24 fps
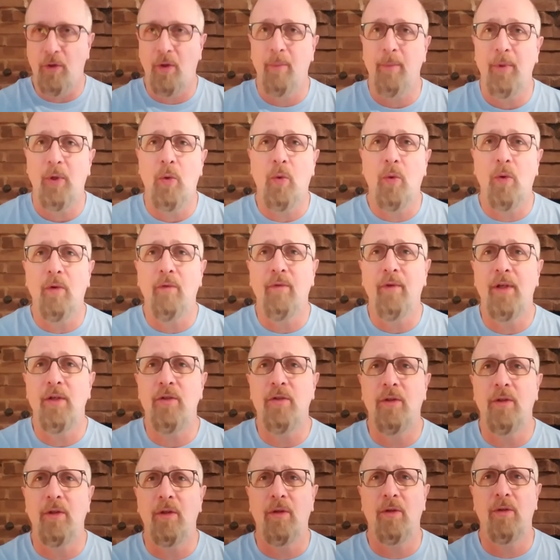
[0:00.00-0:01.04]
Corps of
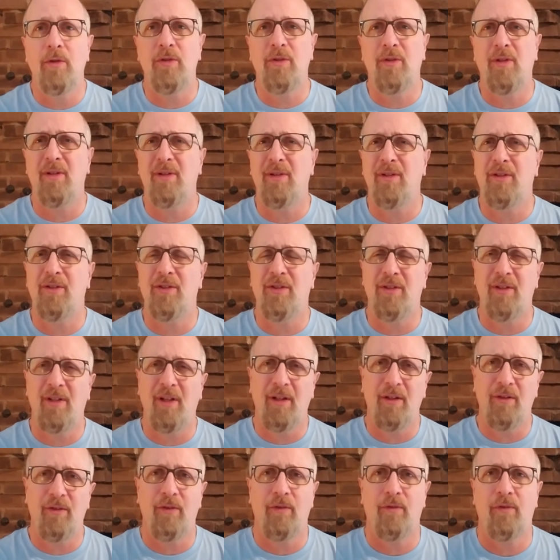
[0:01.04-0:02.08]
Engineers done
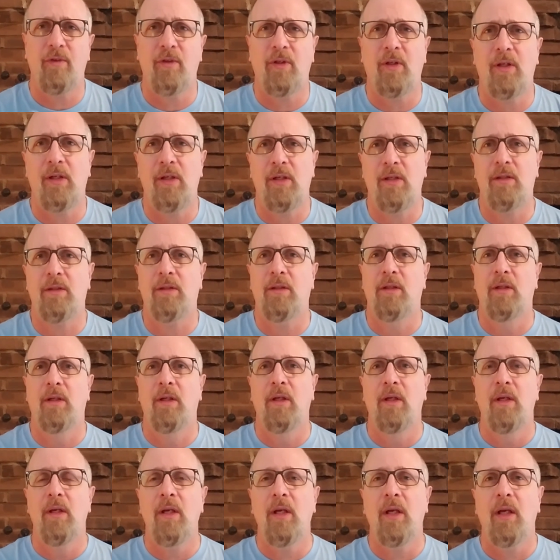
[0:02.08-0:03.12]
extensive studies.
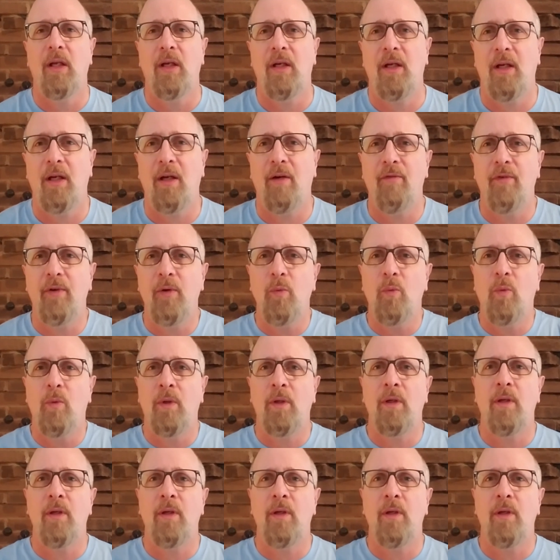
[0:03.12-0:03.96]
And every one of